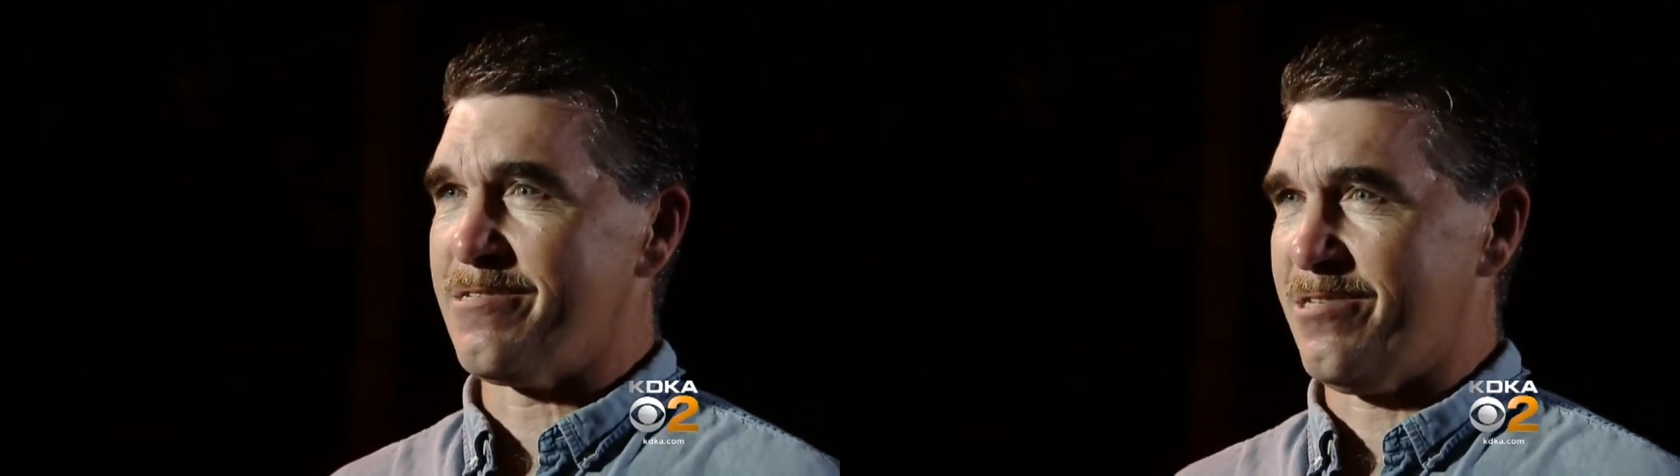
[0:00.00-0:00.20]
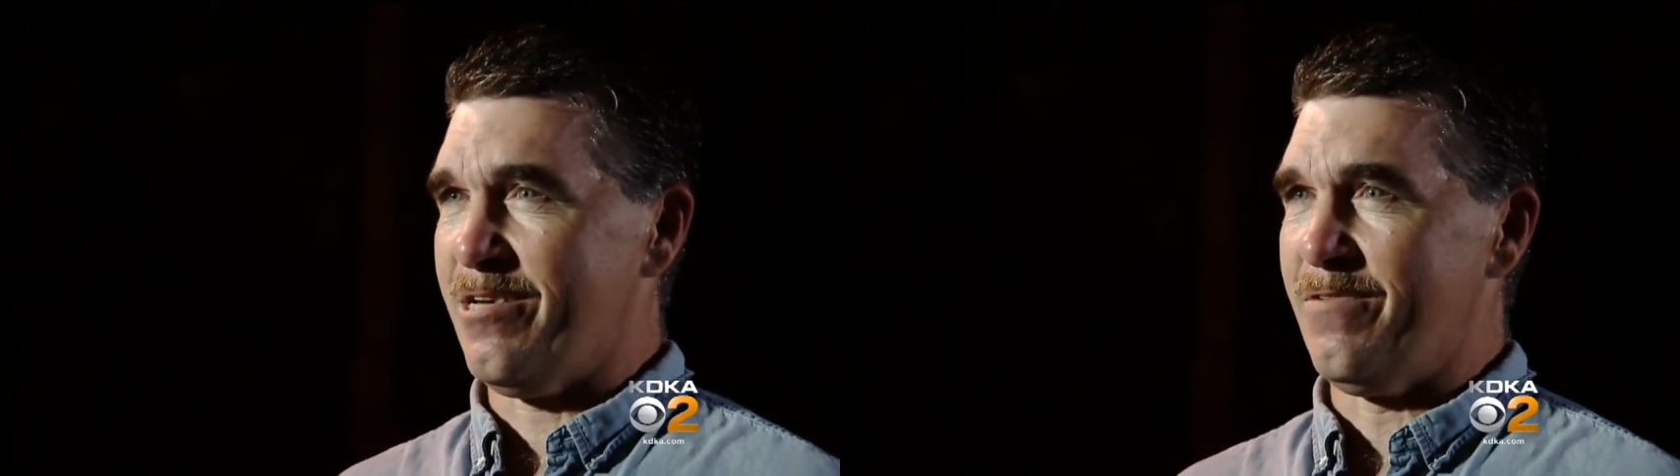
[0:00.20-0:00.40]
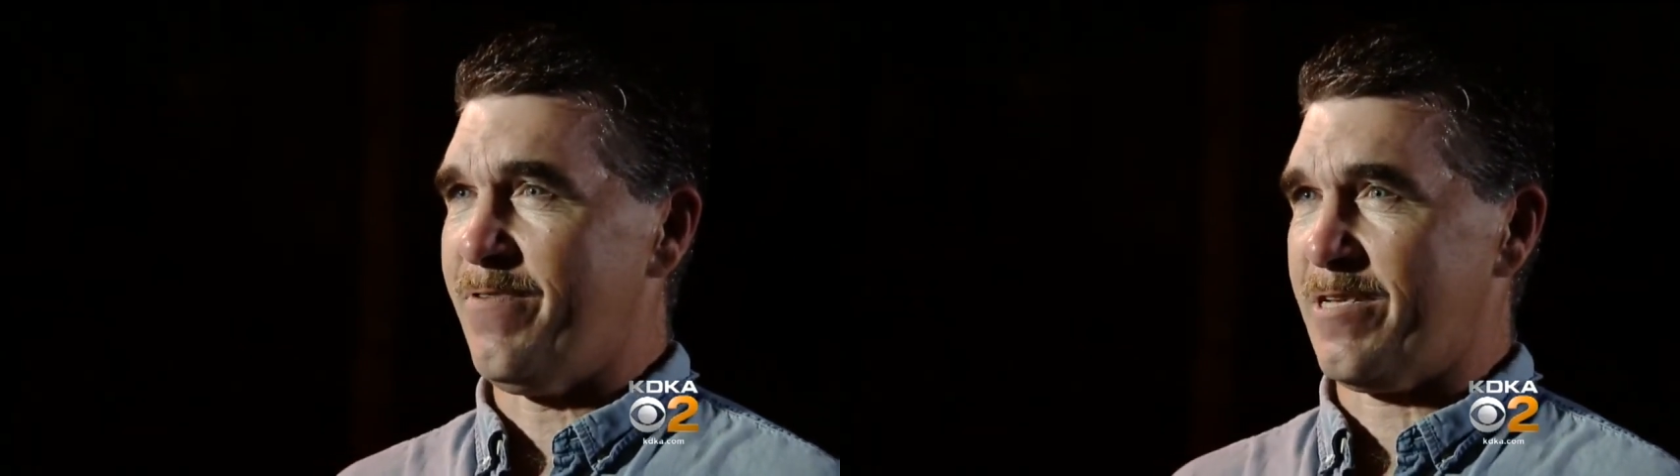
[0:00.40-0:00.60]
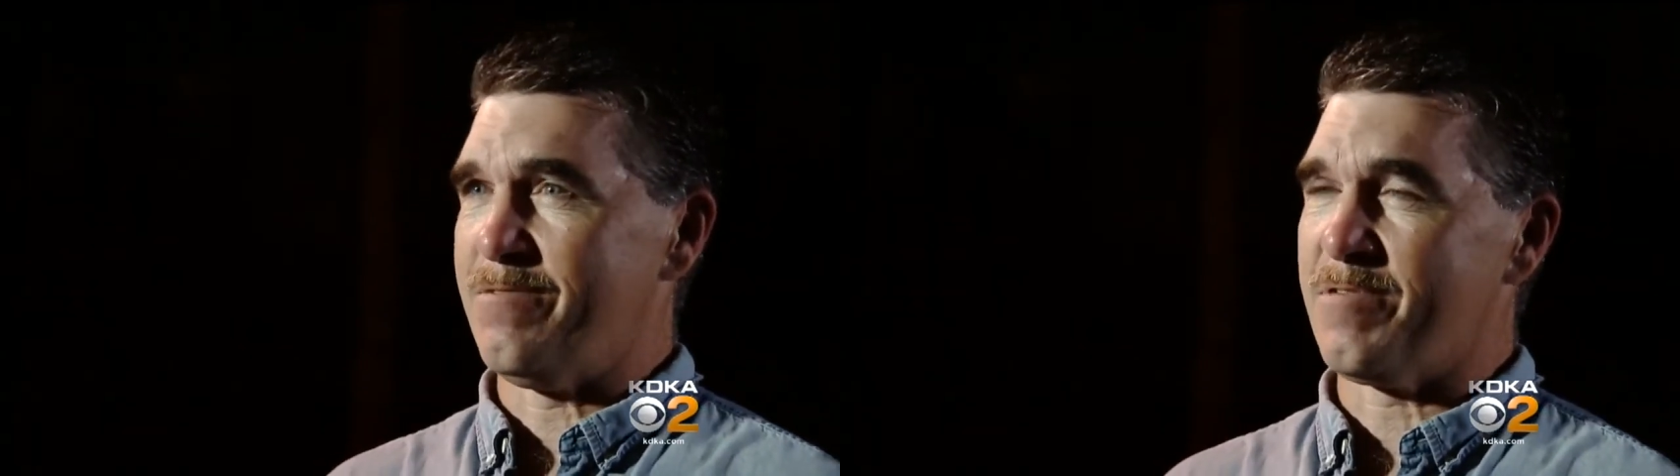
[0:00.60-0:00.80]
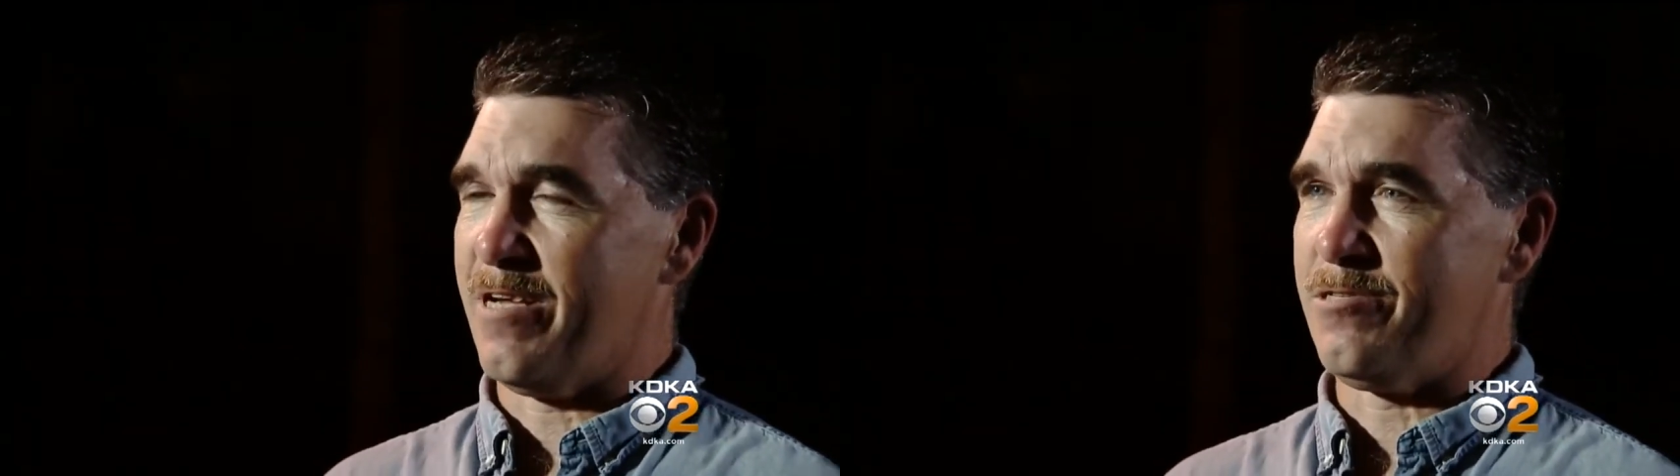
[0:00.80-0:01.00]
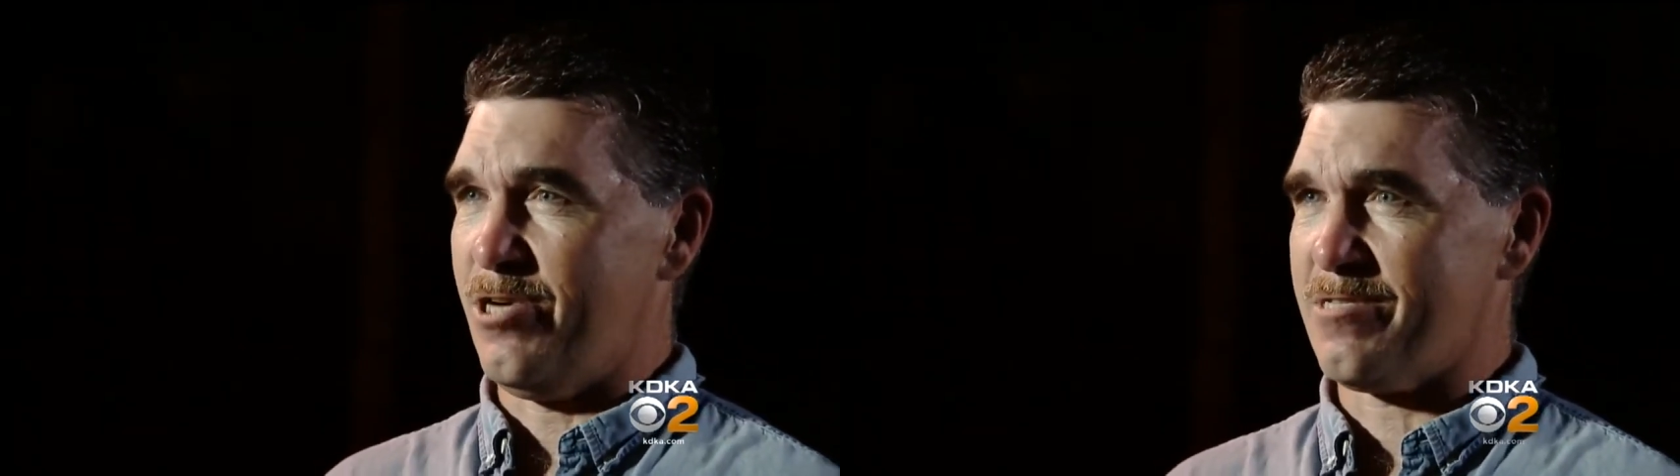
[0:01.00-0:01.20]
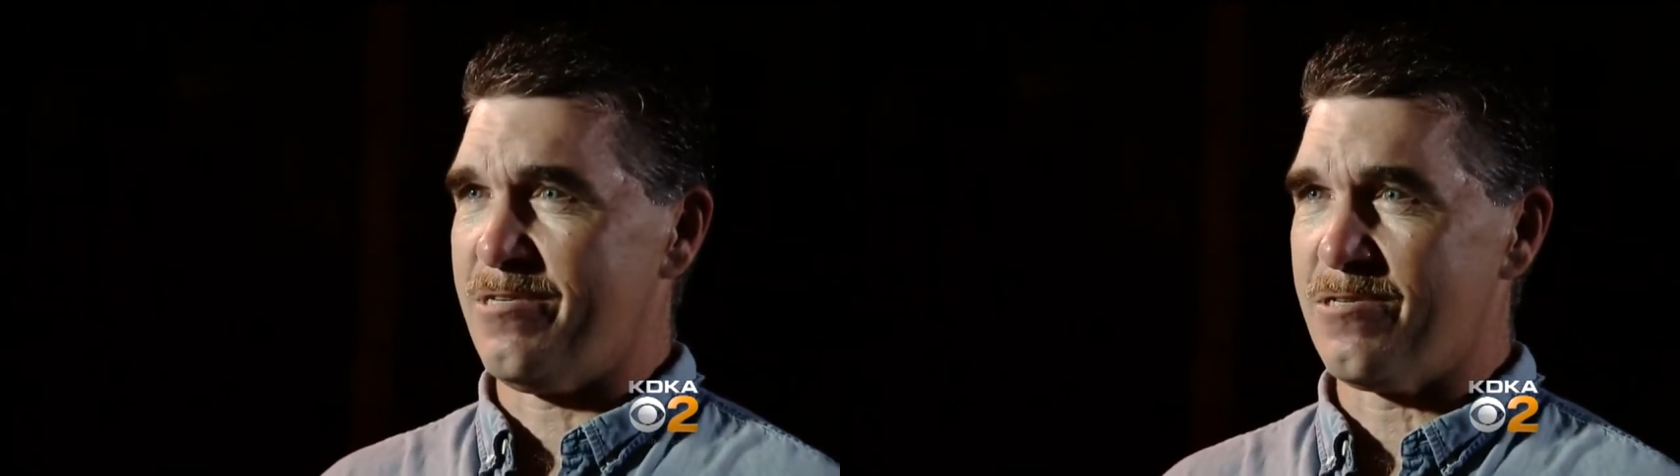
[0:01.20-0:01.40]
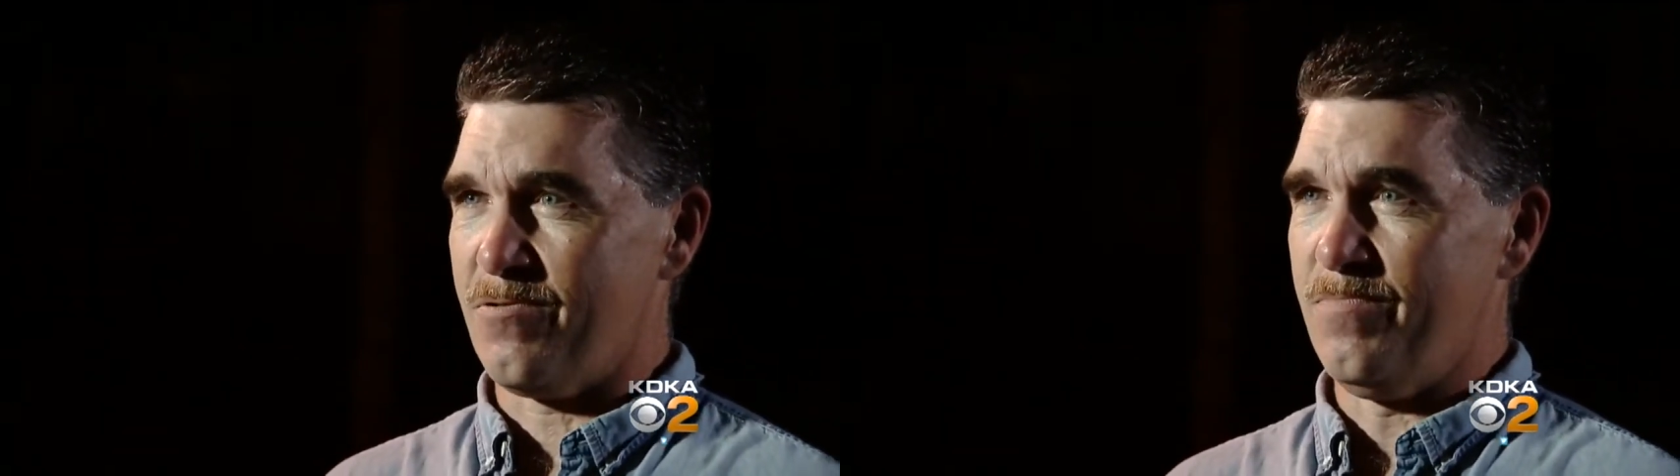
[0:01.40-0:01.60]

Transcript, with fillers: see the victims get justice from